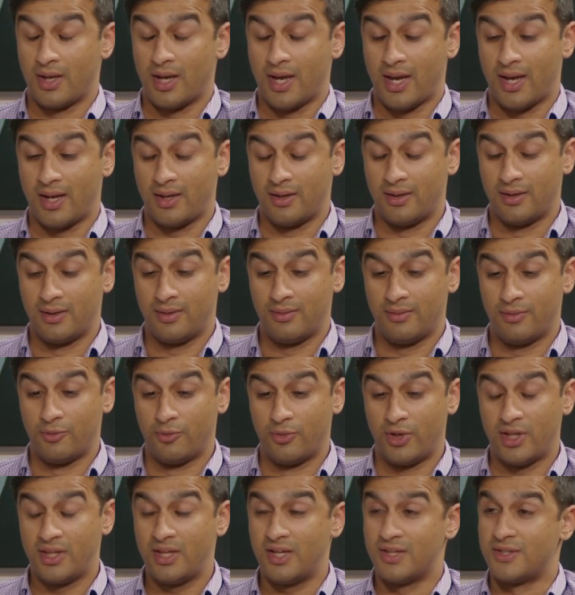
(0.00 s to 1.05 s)
And
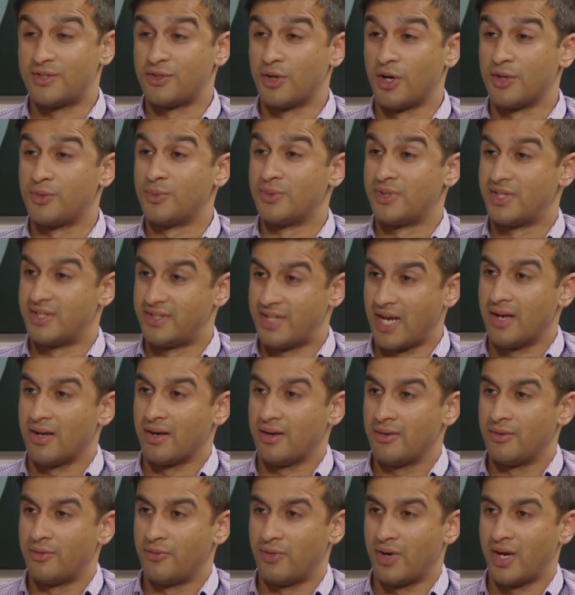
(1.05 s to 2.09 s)
really it starts with data,
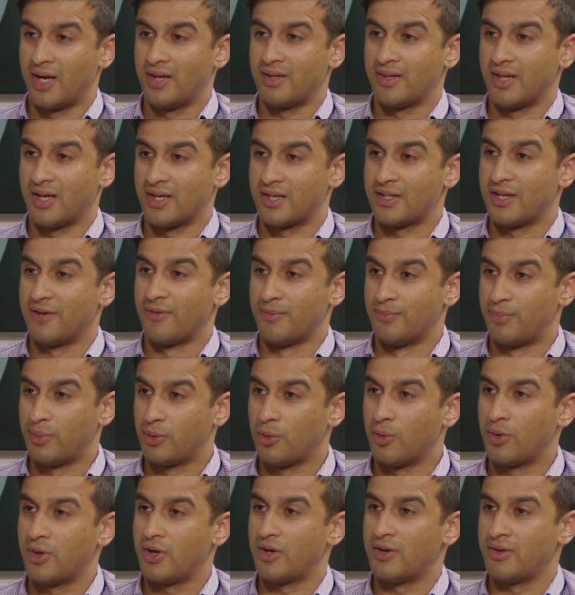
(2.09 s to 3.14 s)
right? Like if
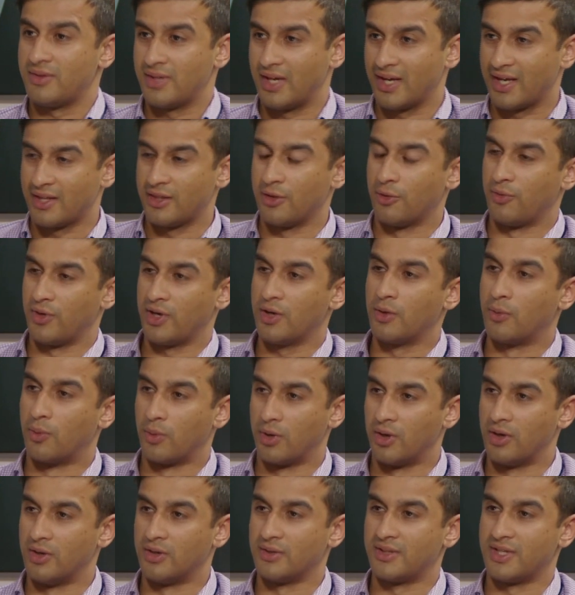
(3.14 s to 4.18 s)
employer, like in the real
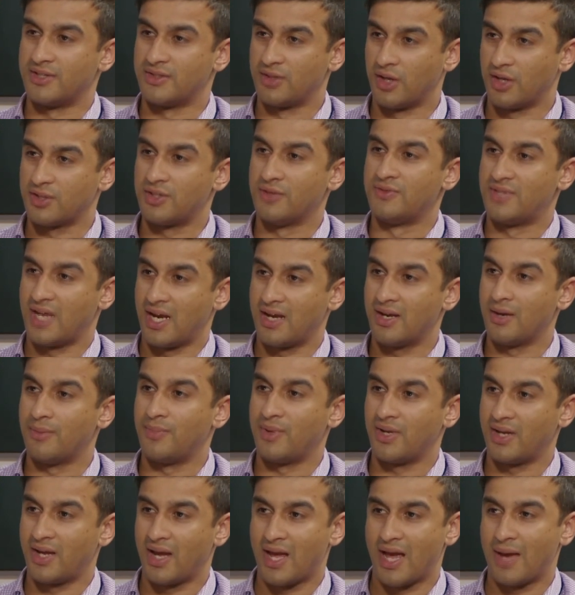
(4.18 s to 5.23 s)
world, there's lots of data
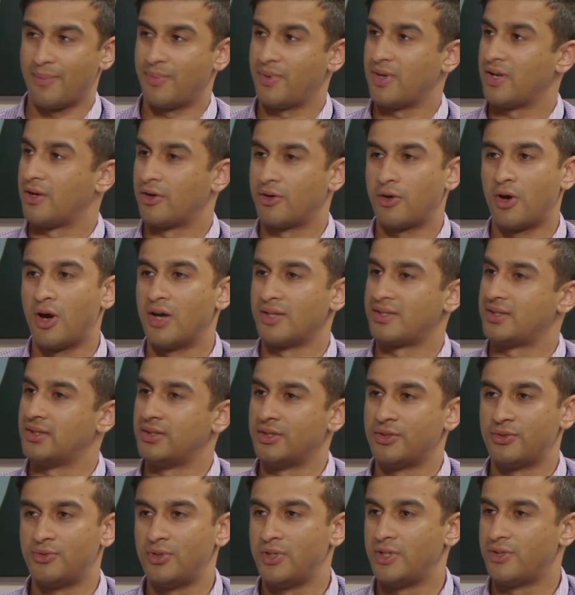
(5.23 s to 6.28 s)
being happening across
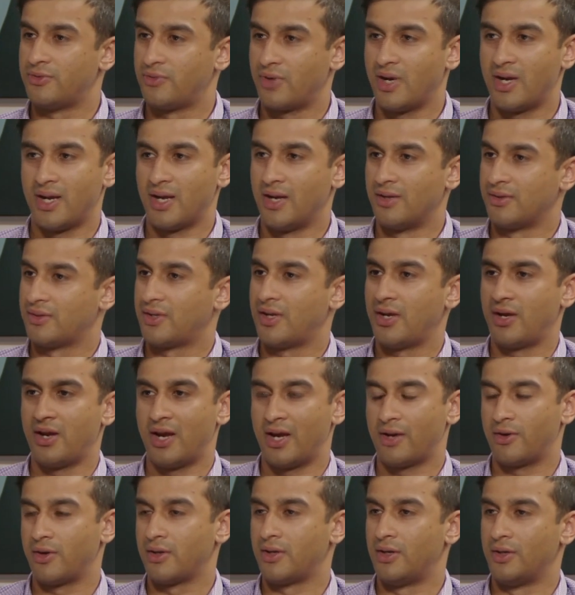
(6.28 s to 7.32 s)
industries, right? Healthcare,
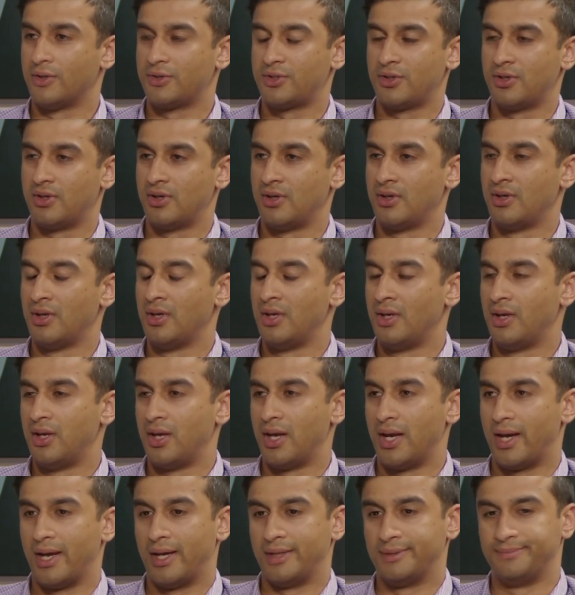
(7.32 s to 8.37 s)
agriculture,
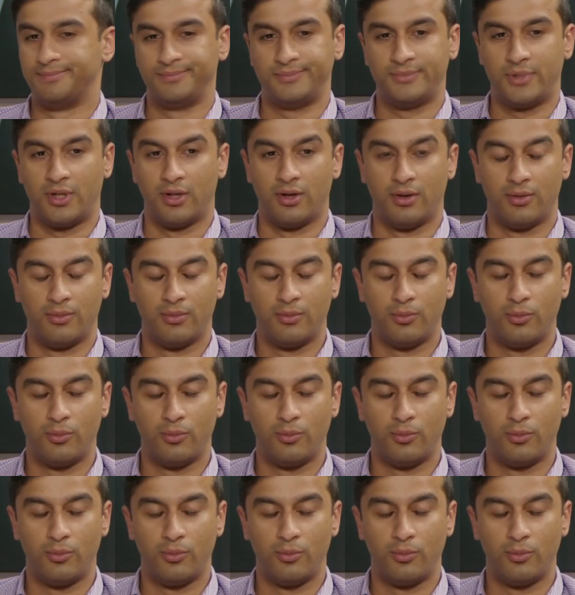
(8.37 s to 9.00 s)
um, you know,